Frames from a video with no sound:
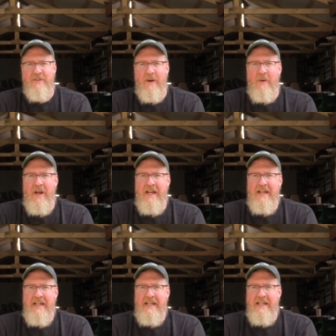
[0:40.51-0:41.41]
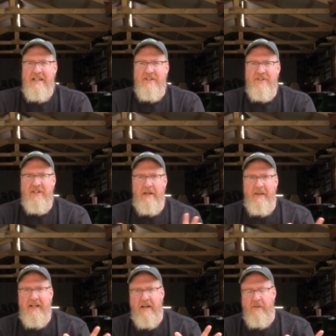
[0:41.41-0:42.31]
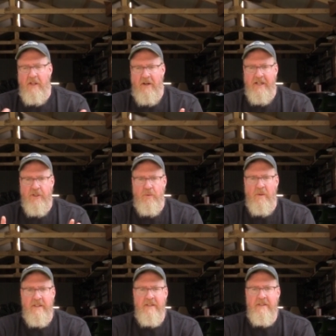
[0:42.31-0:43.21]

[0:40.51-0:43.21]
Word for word: So this is going to be kind of a longish one,